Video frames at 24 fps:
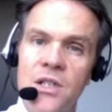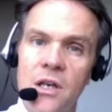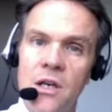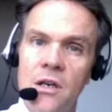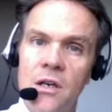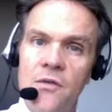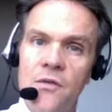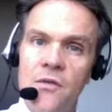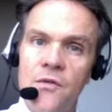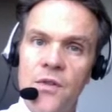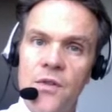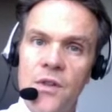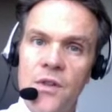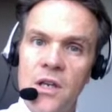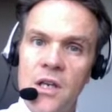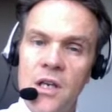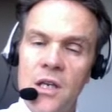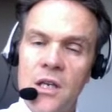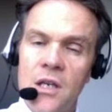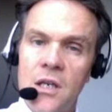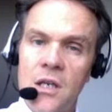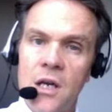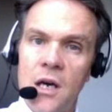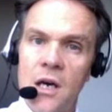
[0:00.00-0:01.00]
of
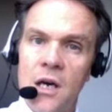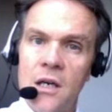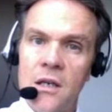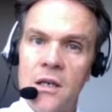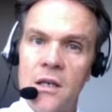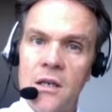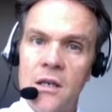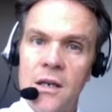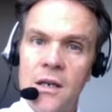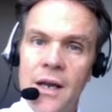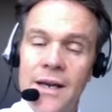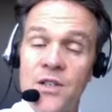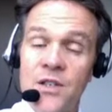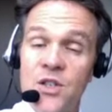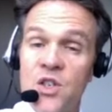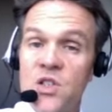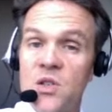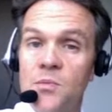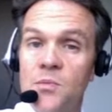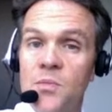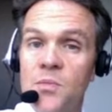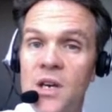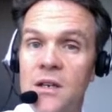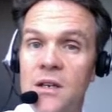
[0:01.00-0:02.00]
the
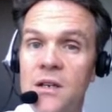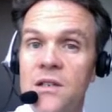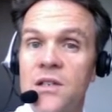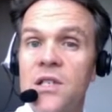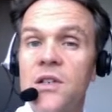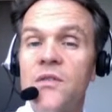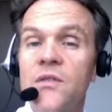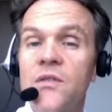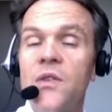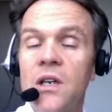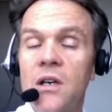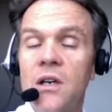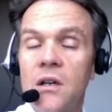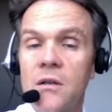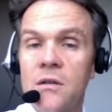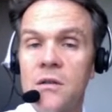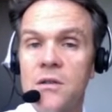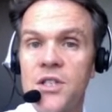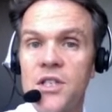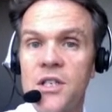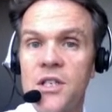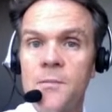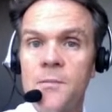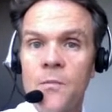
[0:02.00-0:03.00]
anticipated
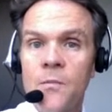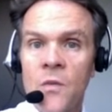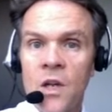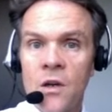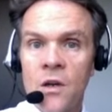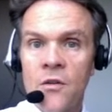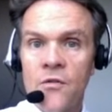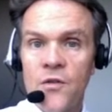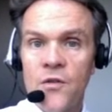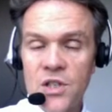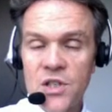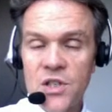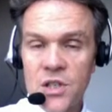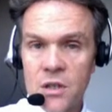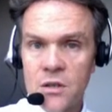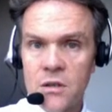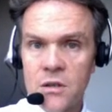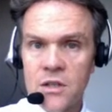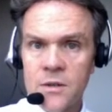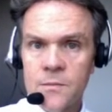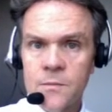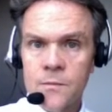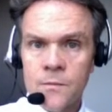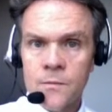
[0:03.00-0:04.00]
difficulty
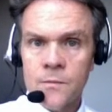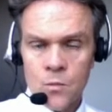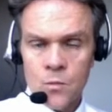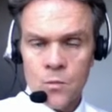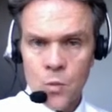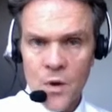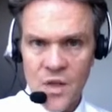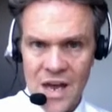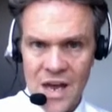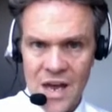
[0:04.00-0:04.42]
physically with